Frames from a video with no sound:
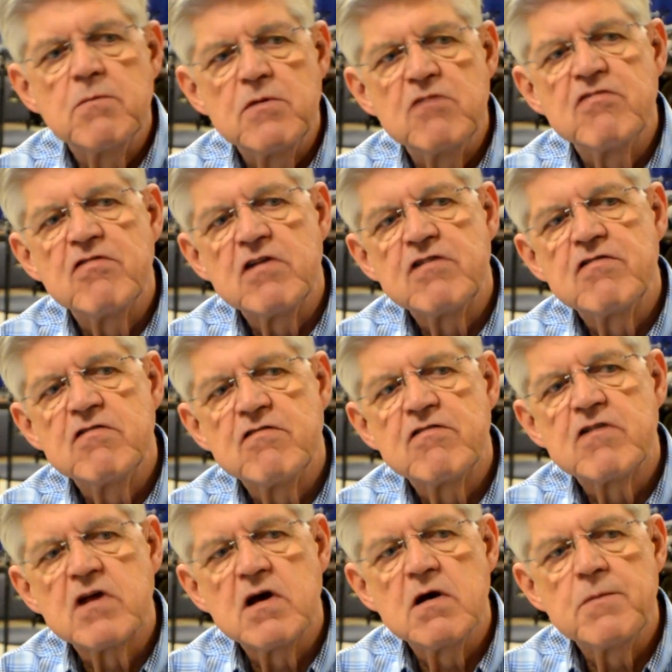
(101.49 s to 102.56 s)
musicians
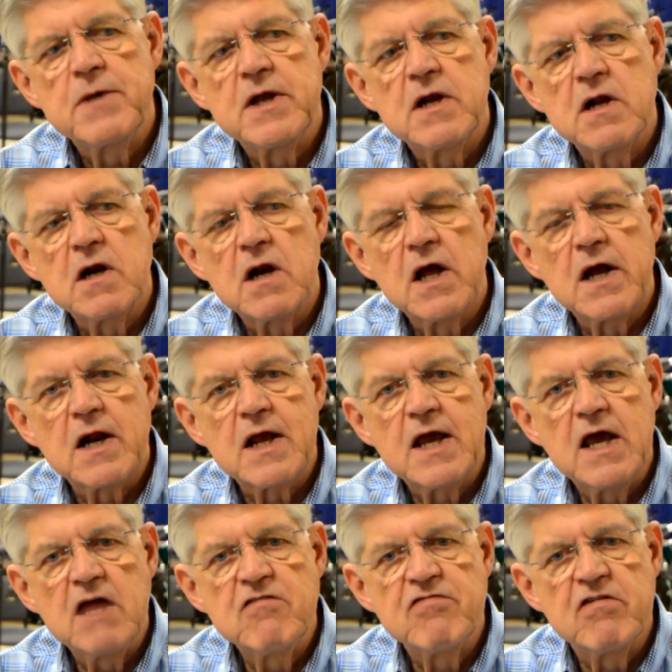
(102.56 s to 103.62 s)
to come in a lot of
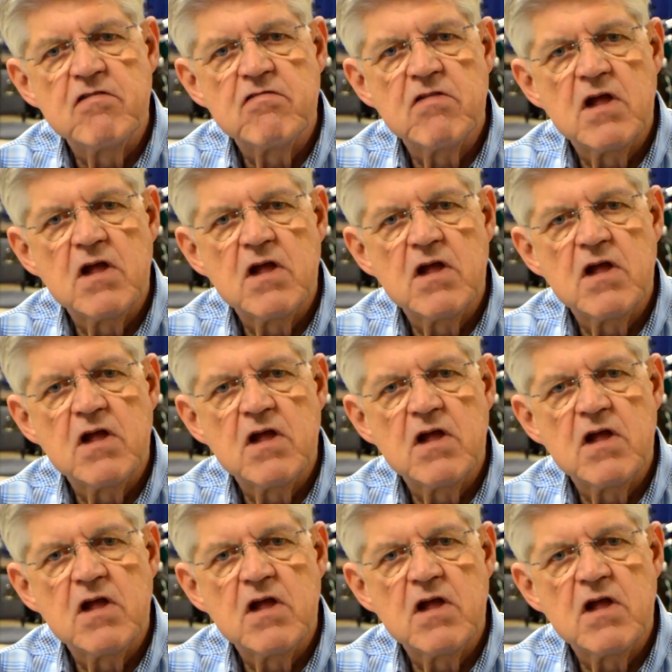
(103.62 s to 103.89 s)
cases.